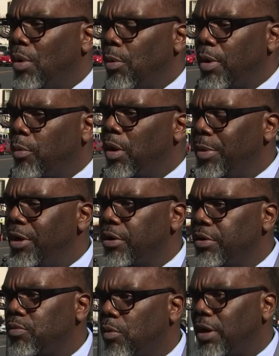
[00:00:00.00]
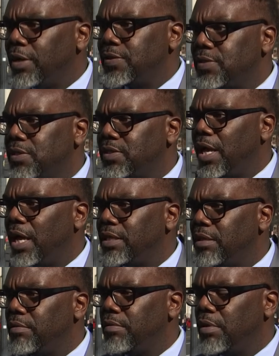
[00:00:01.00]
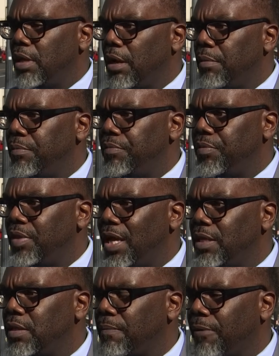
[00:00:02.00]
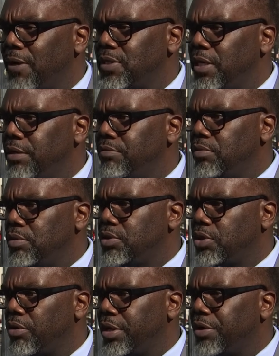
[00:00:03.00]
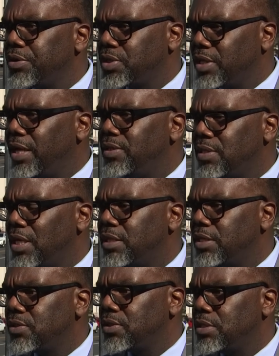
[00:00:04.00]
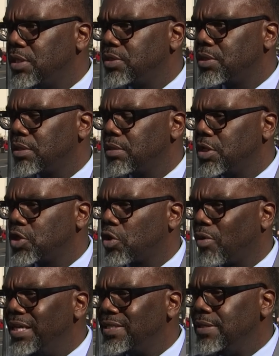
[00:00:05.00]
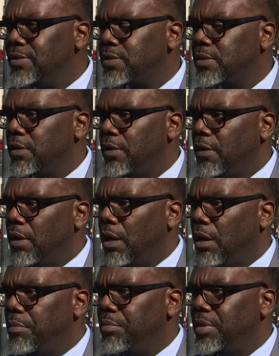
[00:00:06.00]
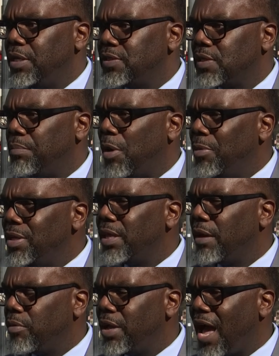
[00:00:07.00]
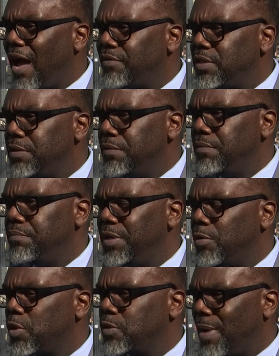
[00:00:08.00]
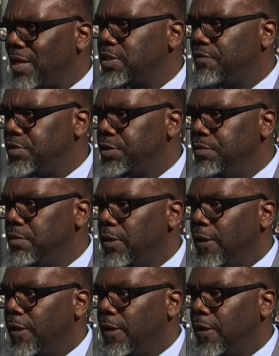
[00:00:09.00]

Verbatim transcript: Well, what, what we heard was is that um, that the president certainly understands that this this this crisis um, is a moment that we have to be responsive to.